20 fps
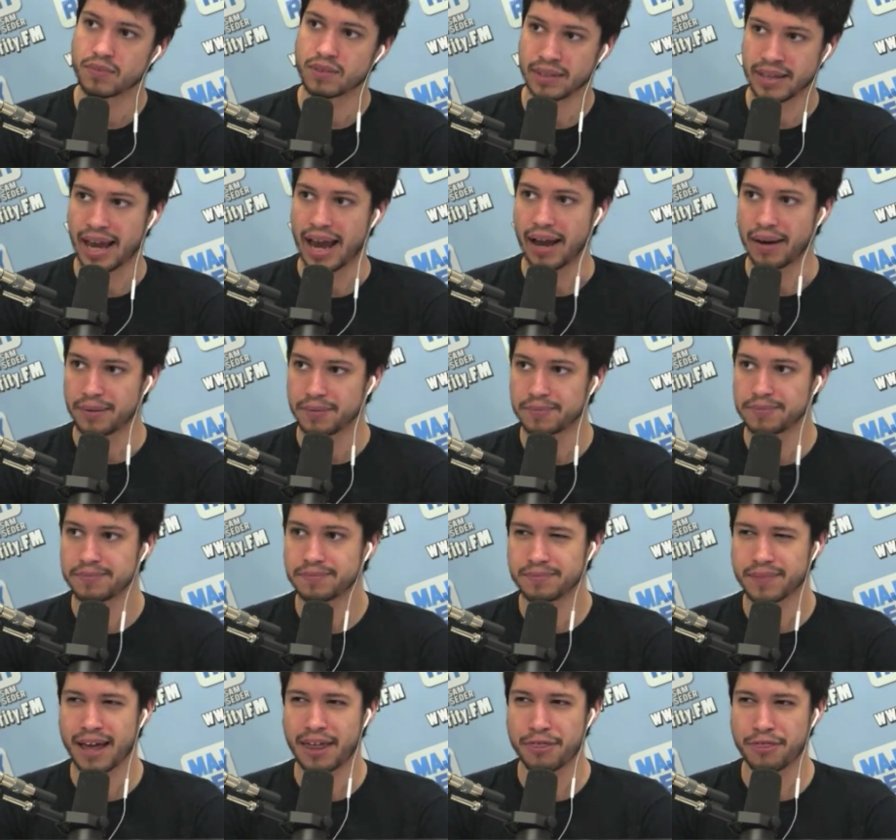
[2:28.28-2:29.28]
Yeah. And they were
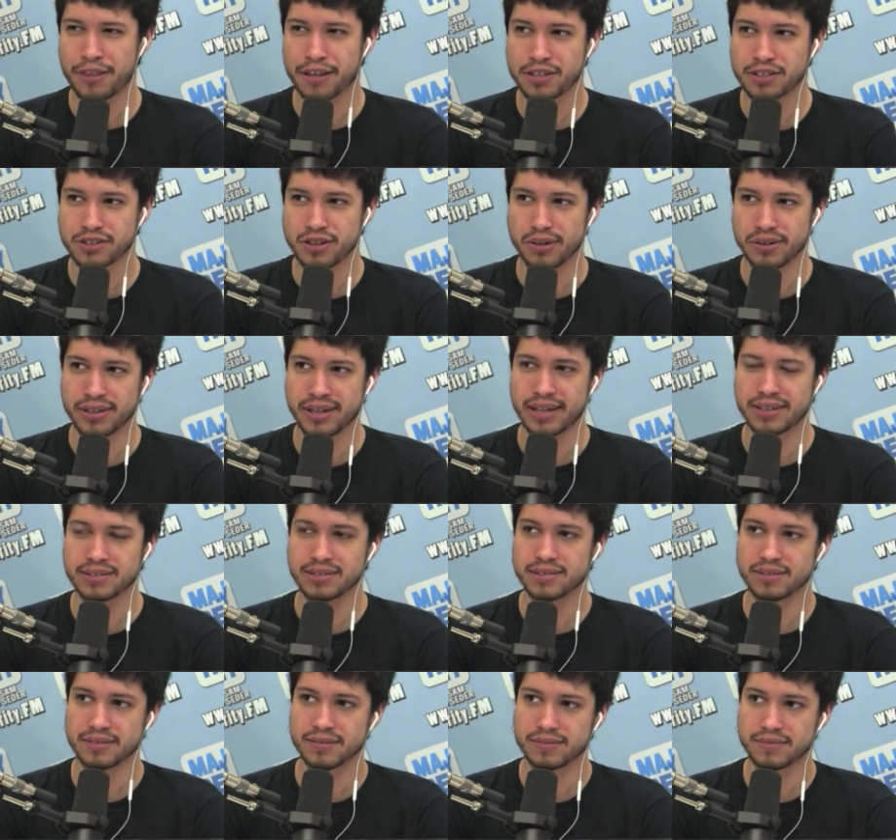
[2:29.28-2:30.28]
considering it. And
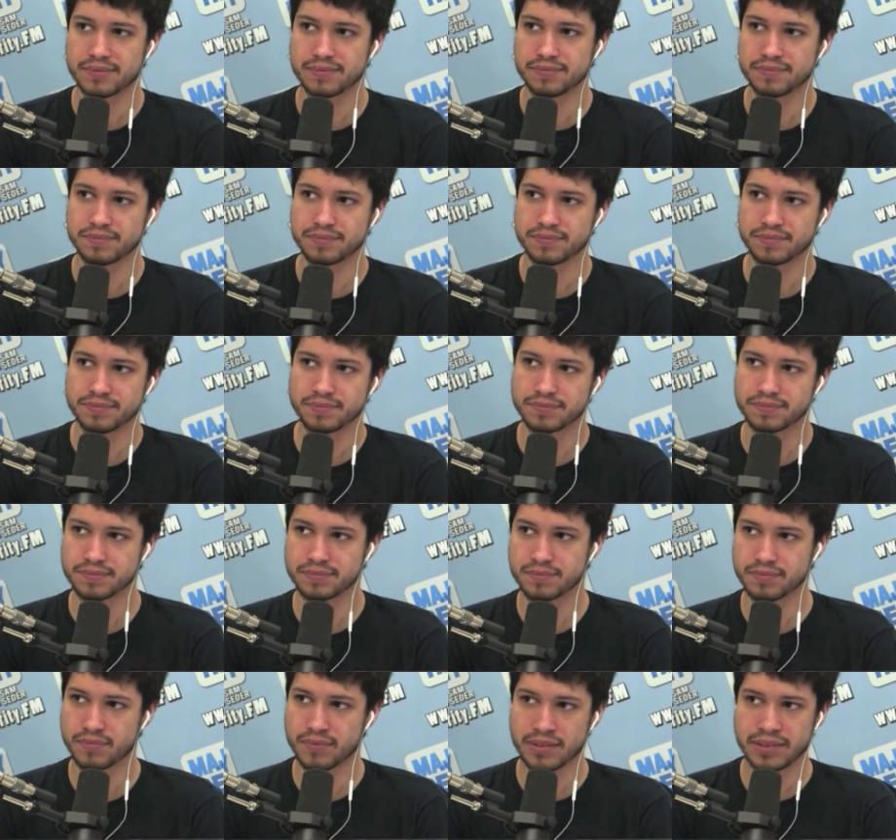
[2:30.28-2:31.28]
I think Bolivia and
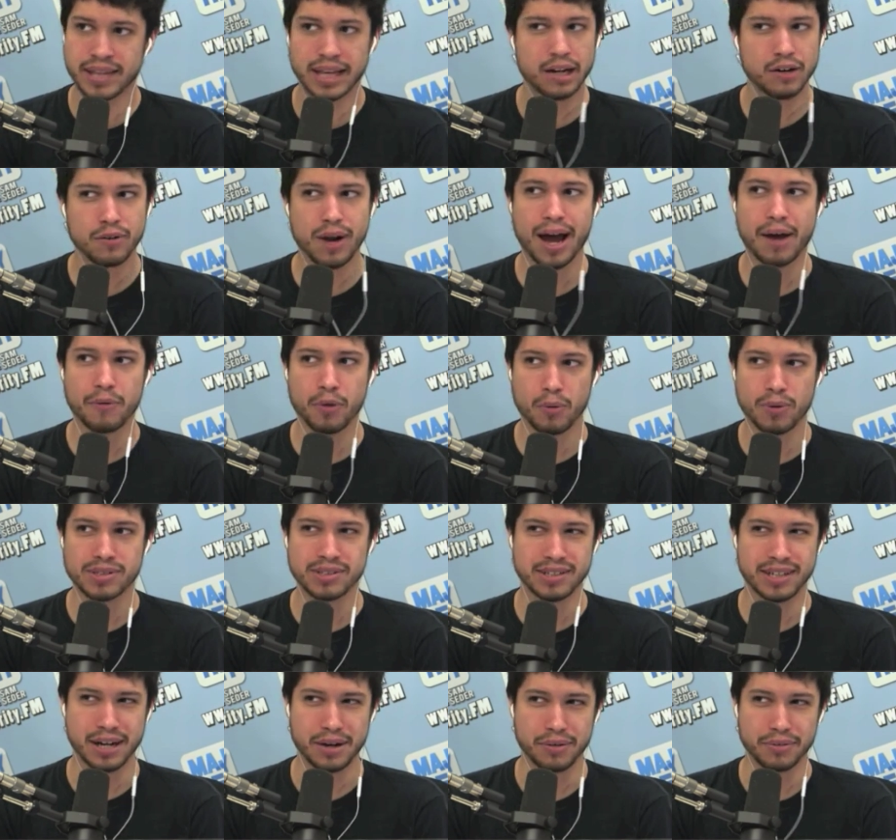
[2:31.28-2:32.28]
Venezuela both were. Nicaragua
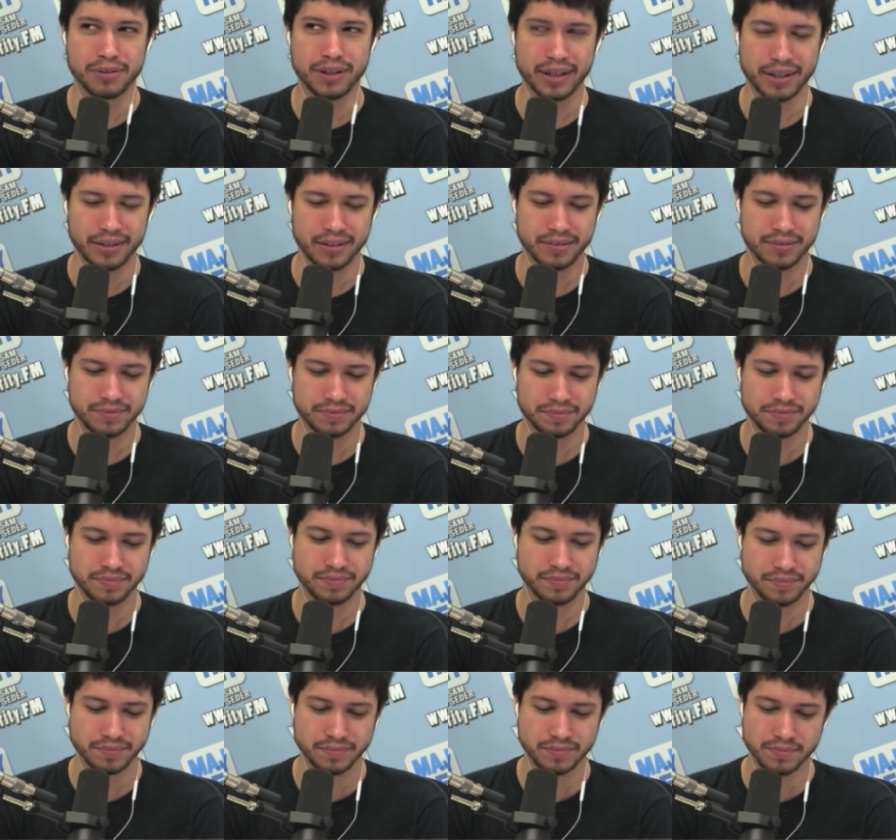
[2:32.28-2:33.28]
wasn't on the list. I think Nicaragua
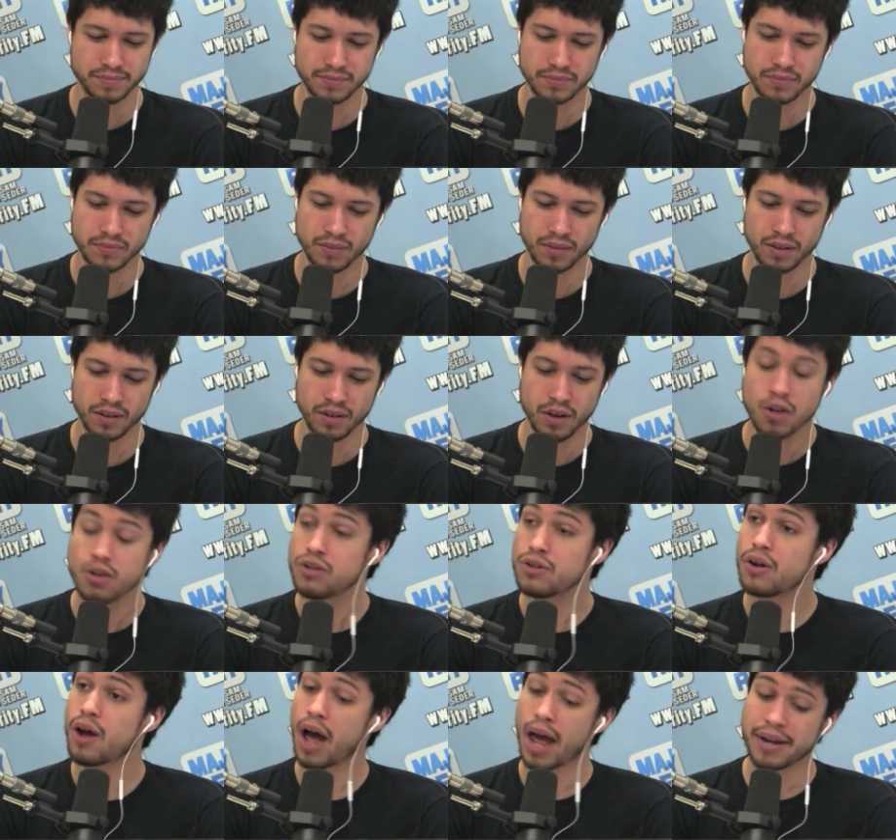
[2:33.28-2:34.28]
wasn't, yeah.
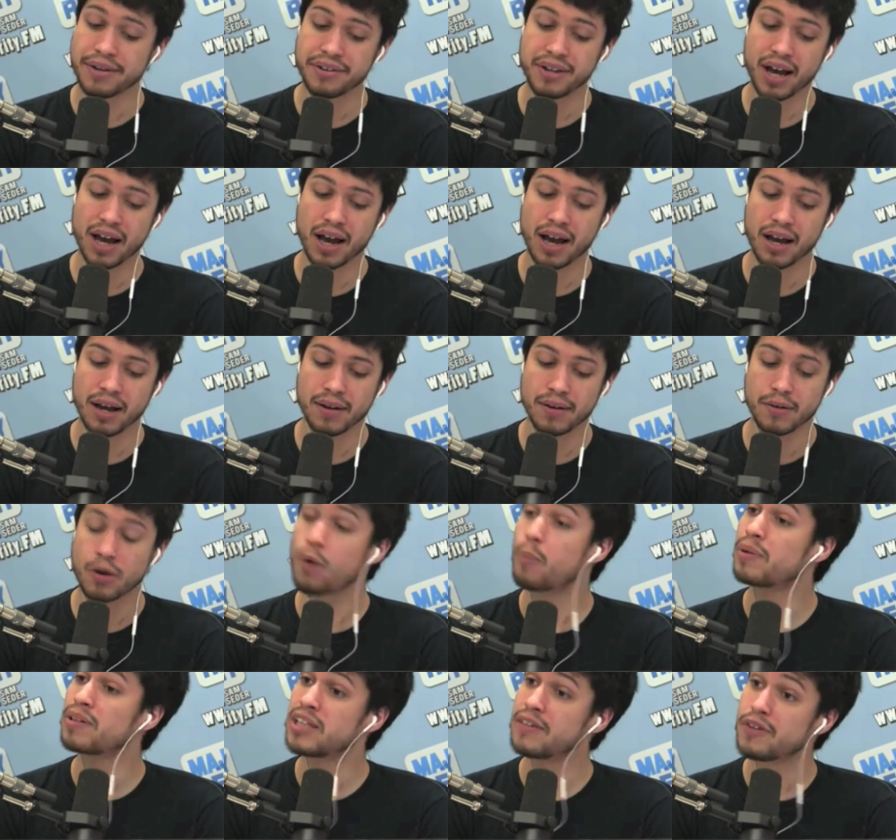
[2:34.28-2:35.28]
And,
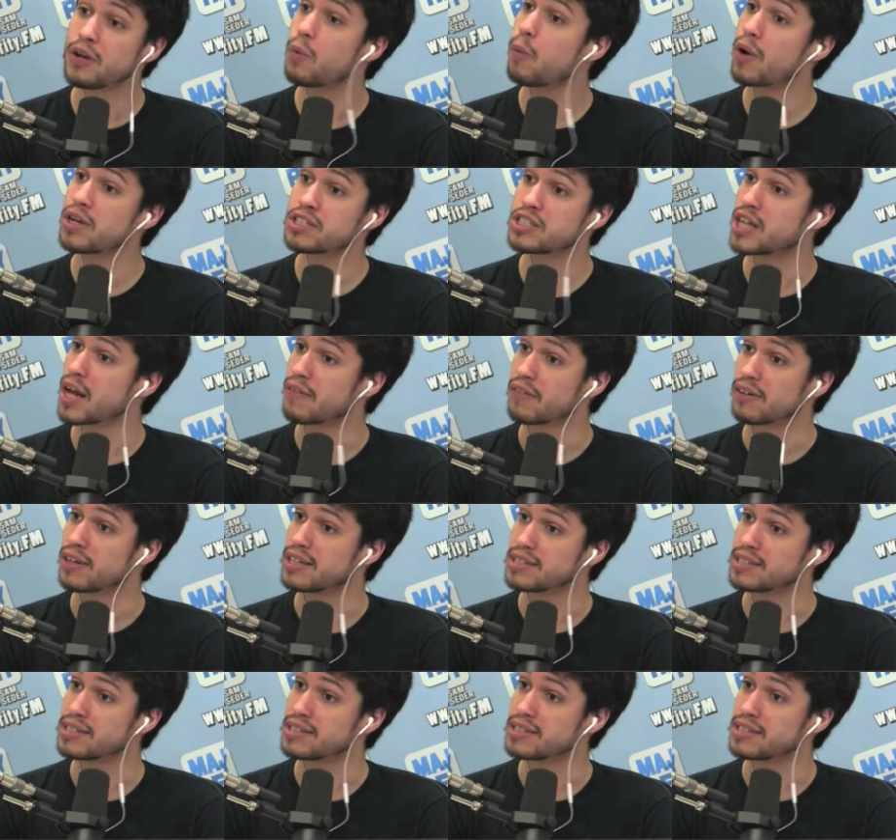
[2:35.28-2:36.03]
no, Bolivia wasn't on the list.